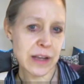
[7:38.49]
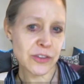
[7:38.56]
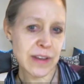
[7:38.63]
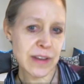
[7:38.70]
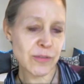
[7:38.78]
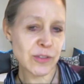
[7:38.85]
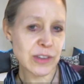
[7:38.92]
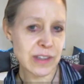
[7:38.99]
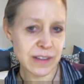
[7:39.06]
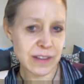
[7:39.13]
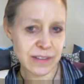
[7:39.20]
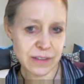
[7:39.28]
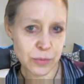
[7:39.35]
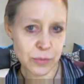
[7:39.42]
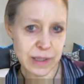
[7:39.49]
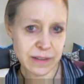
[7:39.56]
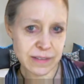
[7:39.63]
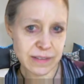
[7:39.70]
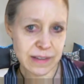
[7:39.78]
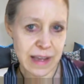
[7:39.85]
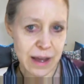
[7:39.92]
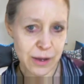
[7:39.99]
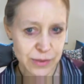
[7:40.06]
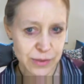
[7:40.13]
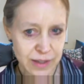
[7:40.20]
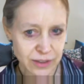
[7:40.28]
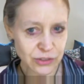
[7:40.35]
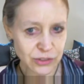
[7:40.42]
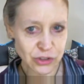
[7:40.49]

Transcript: 17 so we can see how things